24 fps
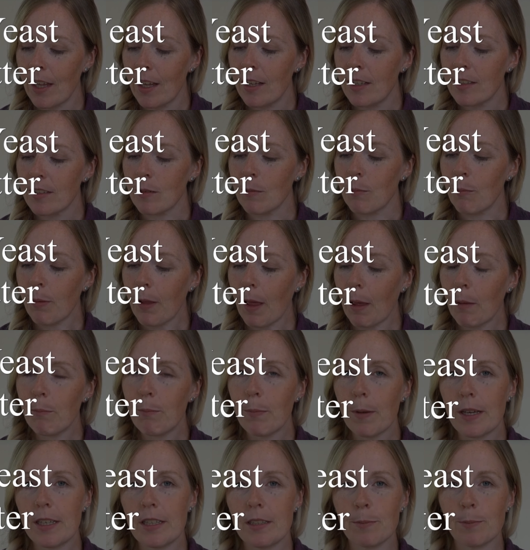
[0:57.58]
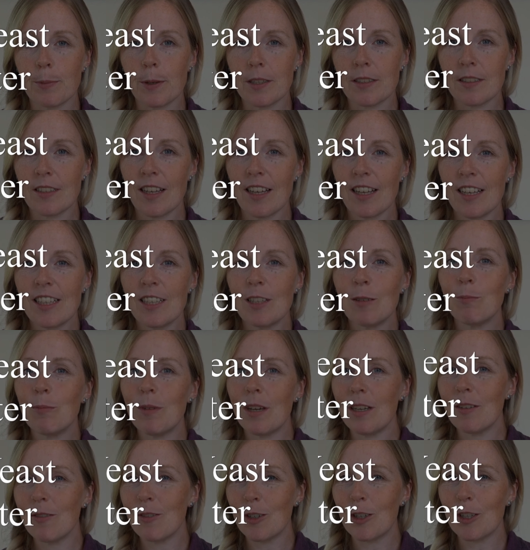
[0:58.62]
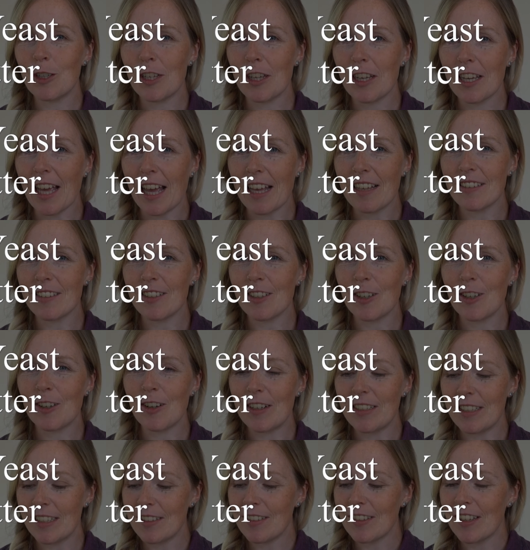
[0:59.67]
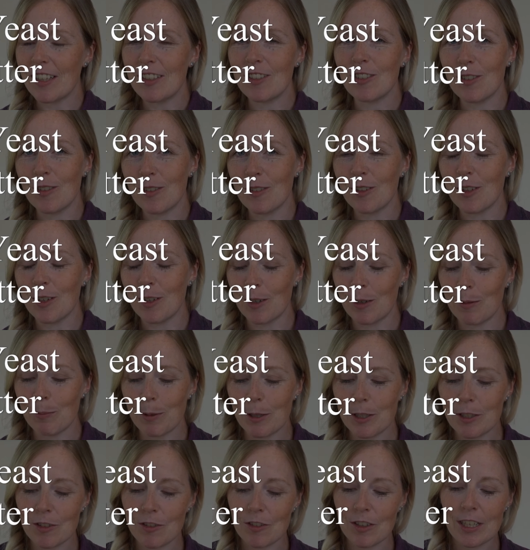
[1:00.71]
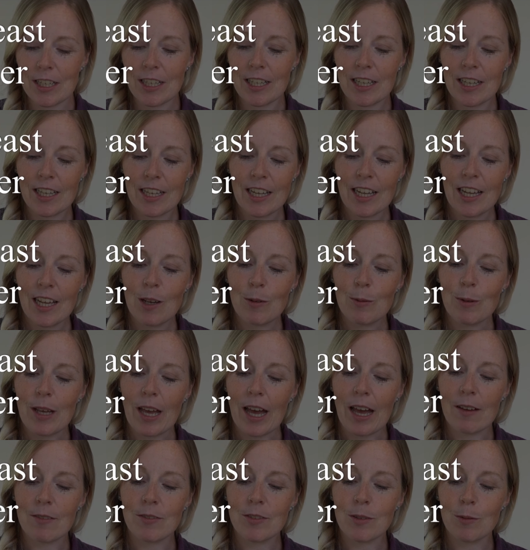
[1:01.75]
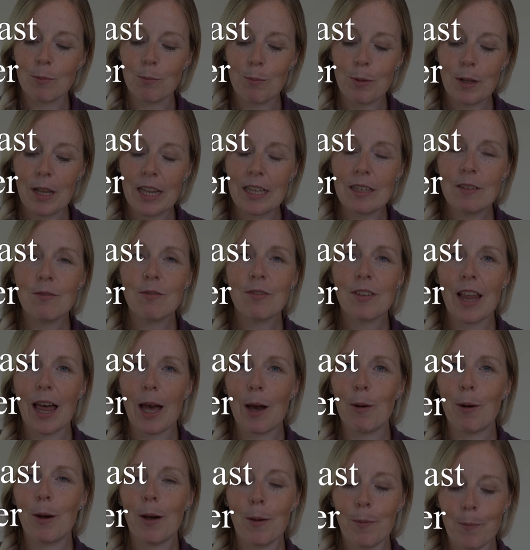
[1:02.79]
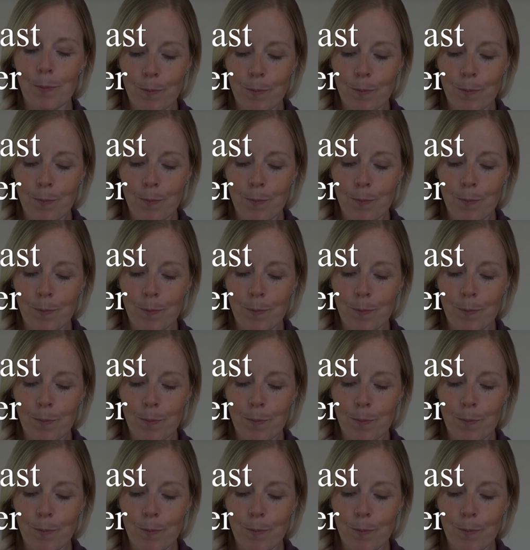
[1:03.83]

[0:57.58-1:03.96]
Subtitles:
some plant-based butter, you may have already guessed it already, so that's your Flora buttery. We have some plain flour,